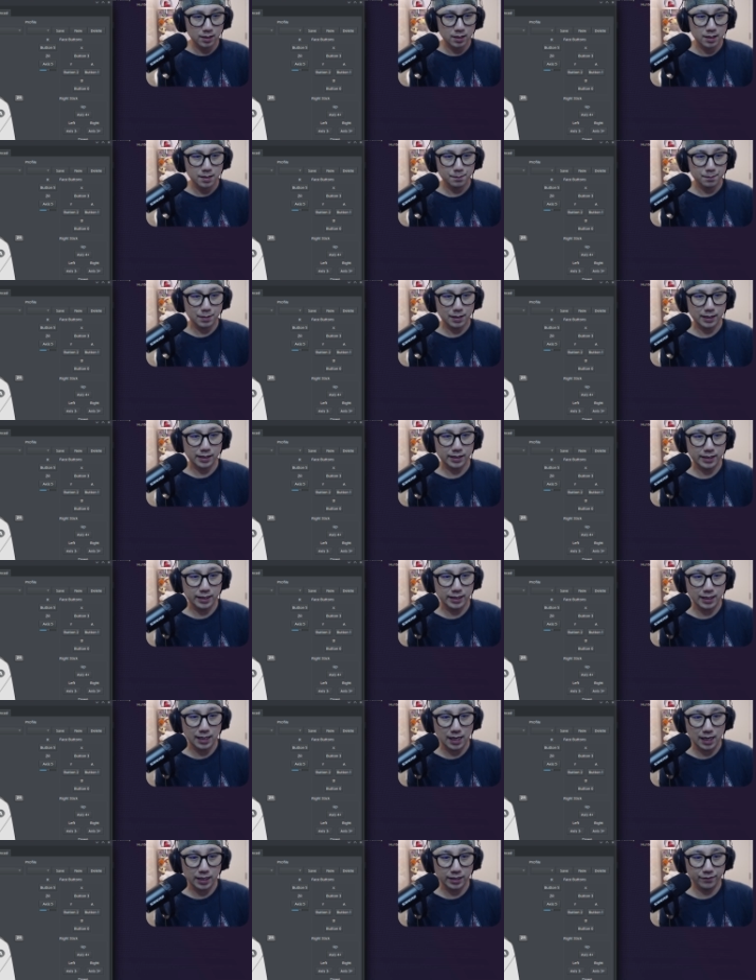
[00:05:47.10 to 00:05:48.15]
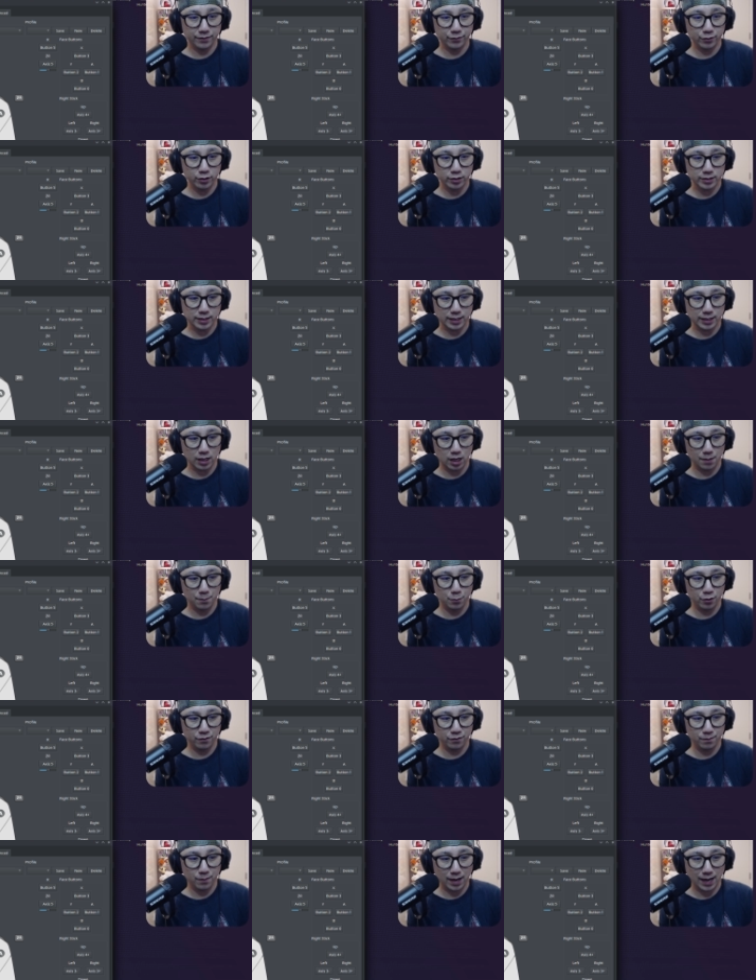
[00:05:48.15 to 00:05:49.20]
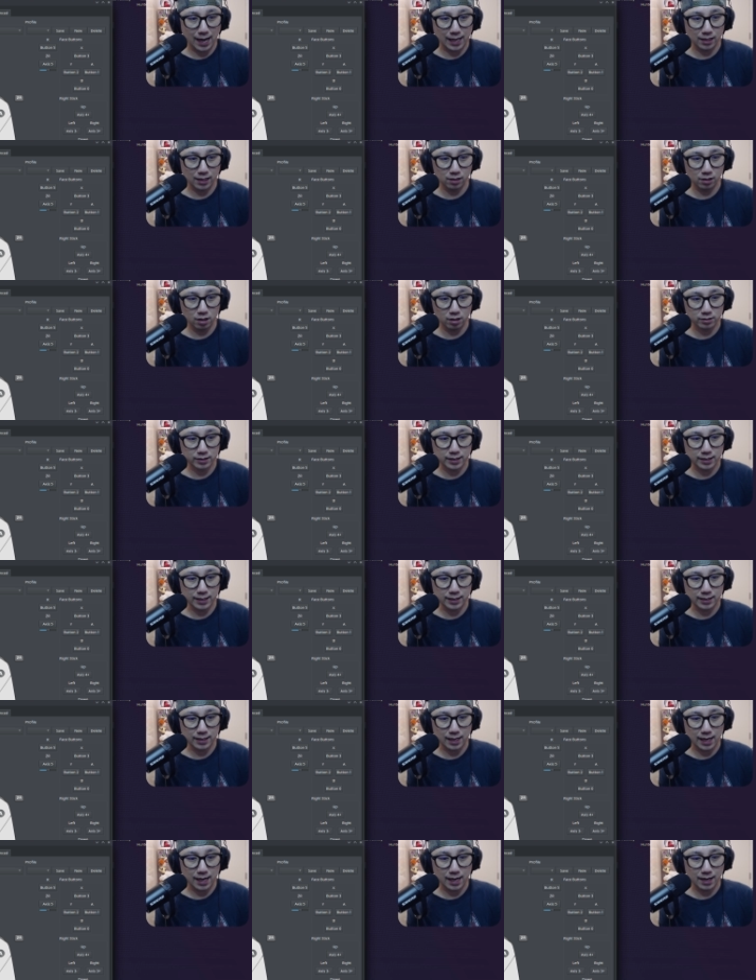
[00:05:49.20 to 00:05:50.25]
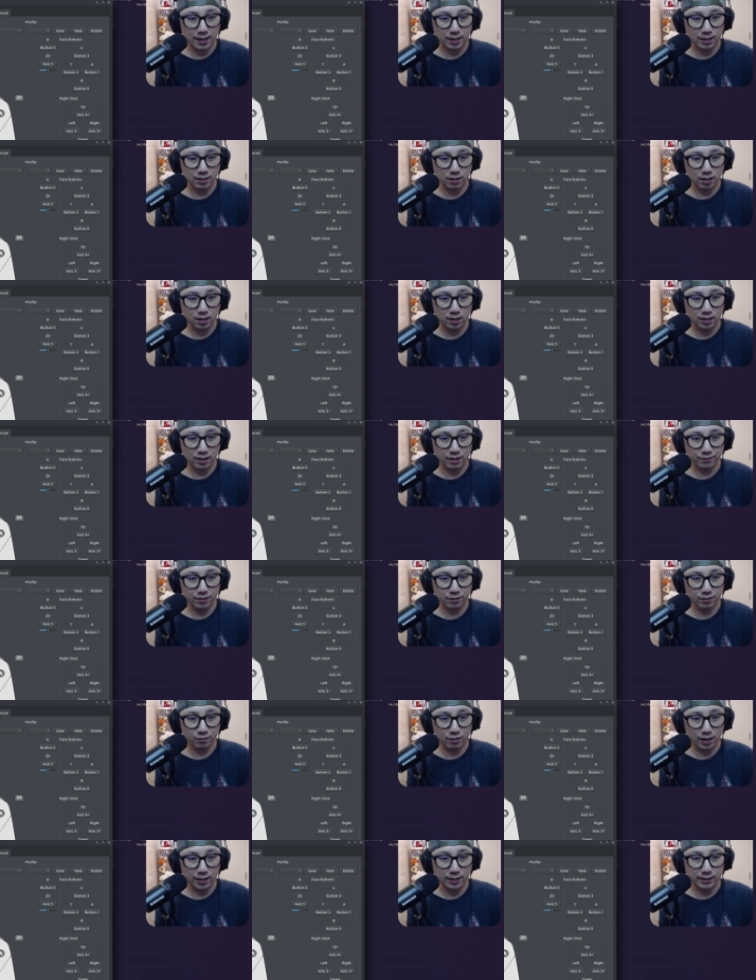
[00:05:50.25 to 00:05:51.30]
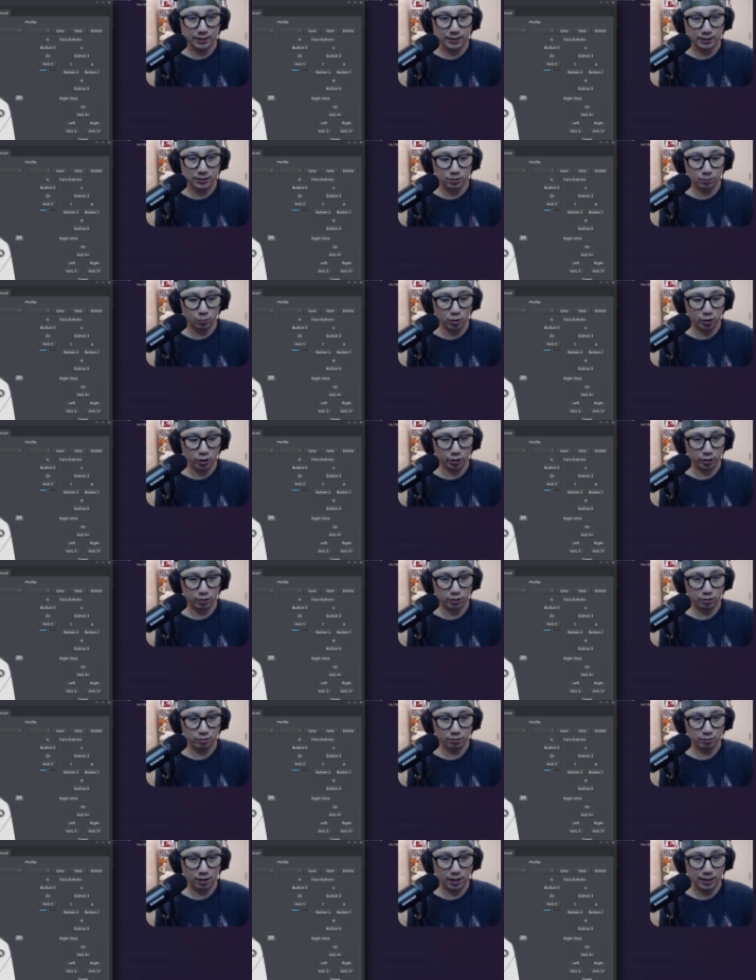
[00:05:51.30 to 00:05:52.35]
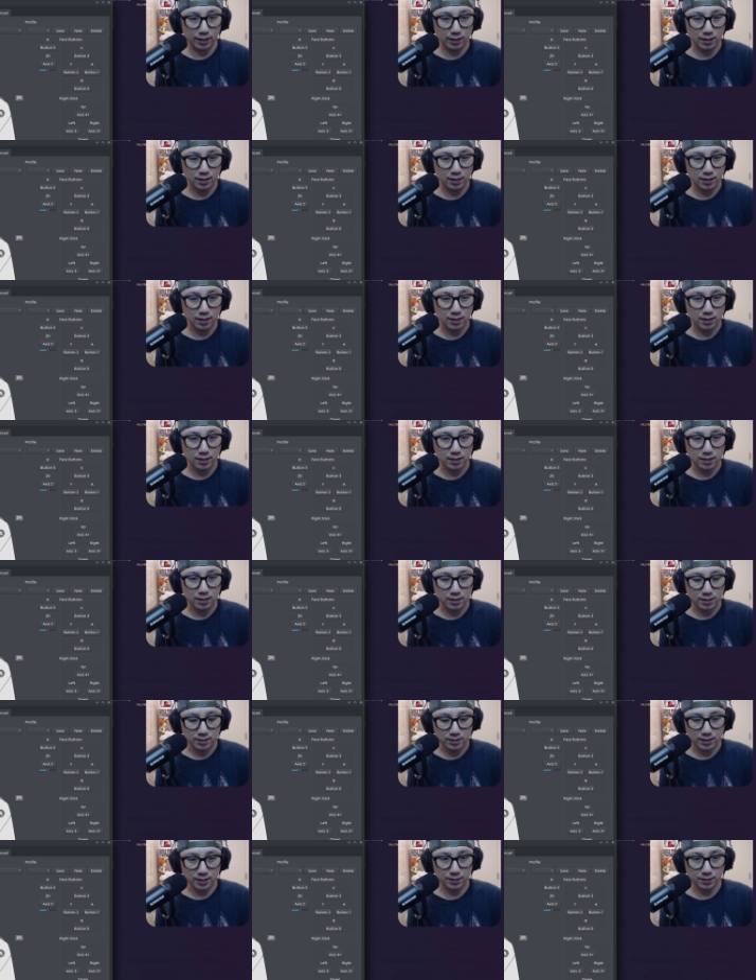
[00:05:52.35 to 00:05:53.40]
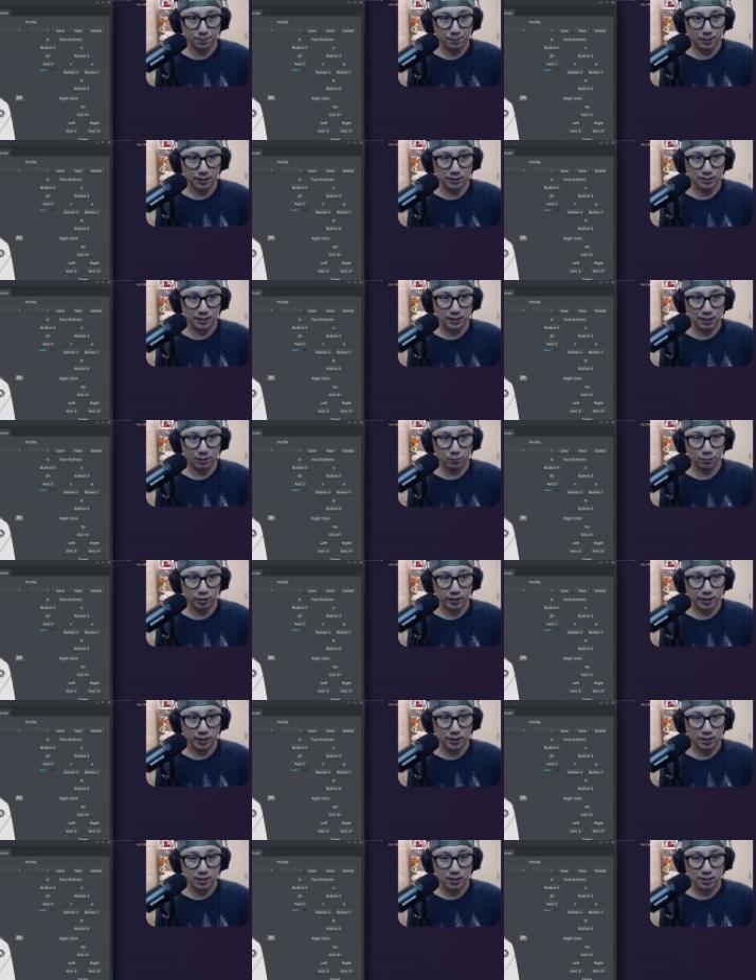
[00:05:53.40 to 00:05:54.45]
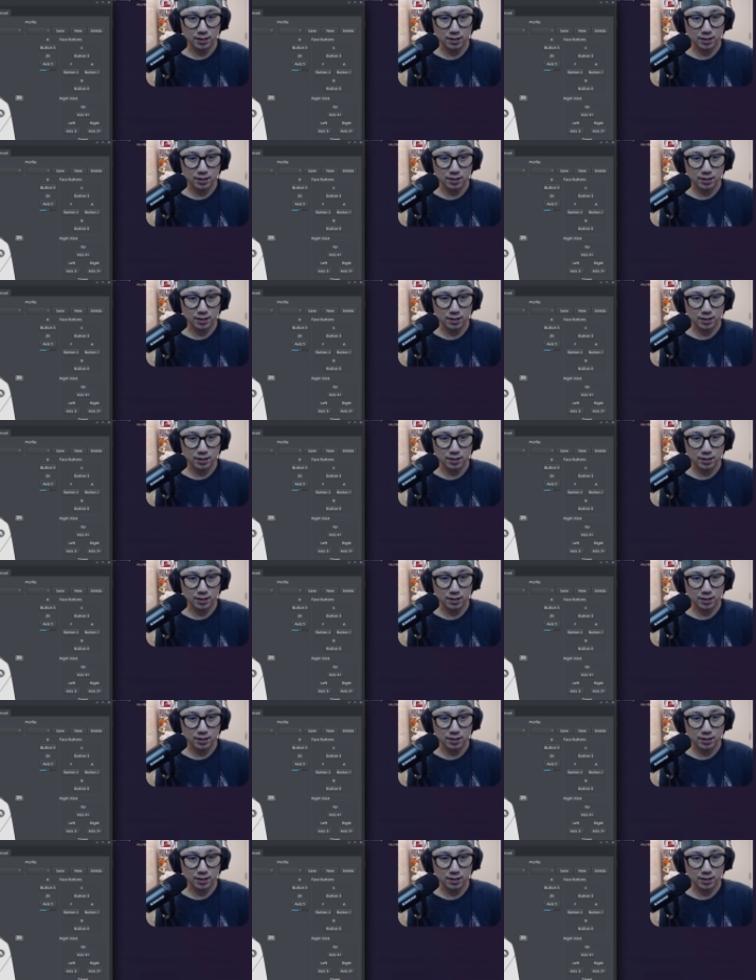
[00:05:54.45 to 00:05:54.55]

but here, if you see, I move my analog stick and like left and right, it doesn't work, right? See, the buttons aren't working.